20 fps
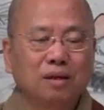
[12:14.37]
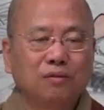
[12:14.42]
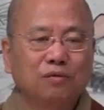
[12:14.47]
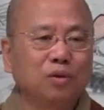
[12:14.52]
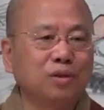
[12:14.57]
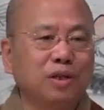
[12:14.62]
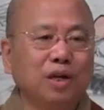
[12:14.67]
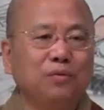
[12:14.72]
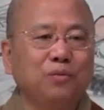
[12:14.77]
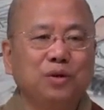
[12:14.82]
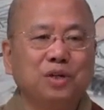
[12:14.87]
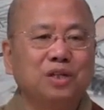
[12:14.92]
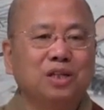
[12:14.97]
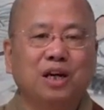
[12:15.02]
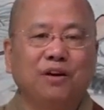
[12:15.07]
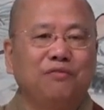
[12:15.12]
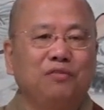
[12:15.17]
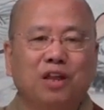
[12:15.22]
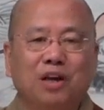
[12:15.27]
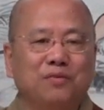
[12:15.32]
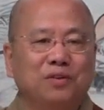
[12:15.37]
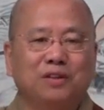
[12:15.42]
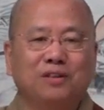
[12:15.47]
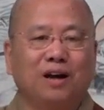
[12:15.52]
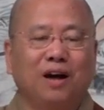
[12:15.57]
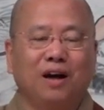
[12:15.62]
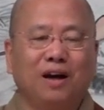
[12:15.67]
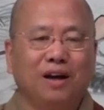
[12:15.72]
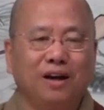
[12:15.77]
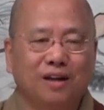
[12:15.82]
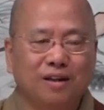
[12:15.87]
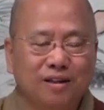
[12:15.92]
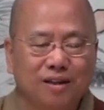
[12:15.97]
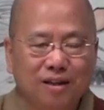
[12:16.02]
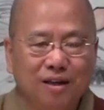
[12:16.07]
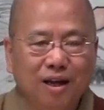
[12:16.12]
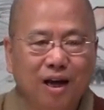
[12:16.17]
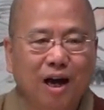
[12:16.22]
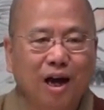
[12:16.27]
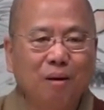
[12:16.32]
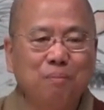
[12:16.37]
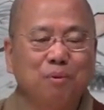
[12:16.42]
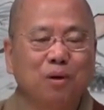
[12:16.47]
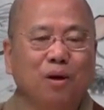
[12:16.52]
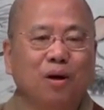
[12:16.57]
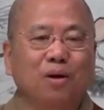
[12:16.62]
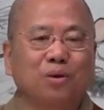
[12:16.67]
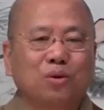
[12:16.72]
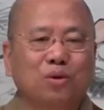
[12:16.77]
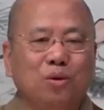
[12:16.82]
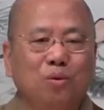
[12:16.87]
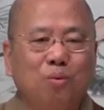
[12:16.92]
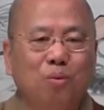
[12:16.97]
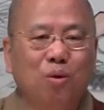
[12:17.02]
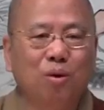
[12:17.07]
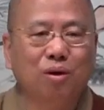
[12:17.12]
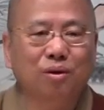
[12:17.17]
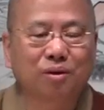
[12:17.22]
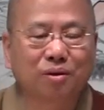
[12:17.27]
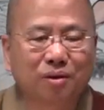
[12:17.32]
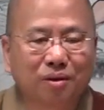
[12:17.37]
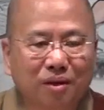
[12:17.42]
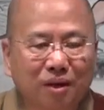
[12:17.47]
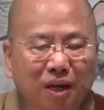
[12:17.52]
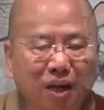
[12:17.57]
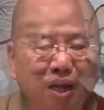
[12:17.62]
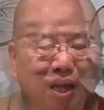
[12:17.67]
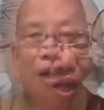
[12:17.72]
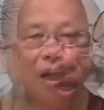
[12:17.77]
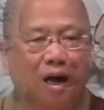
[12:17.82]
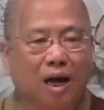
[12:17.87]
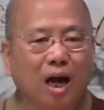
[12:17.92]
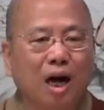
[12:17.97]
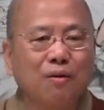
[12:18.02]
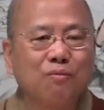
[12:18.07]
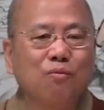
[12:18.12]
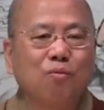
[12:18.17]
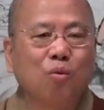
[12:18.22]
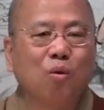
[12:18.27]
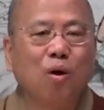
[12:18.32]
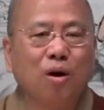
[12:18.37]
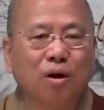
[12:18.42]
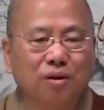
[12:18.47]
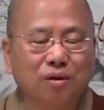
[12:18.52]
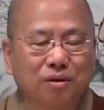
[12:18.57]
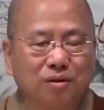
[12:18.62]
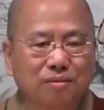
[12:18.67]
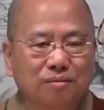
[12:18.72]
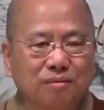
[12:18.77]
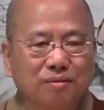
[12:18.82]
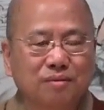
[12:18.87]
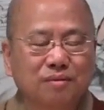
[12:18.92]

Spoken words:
For that reason, I've never died. I belong to the water. I'm water.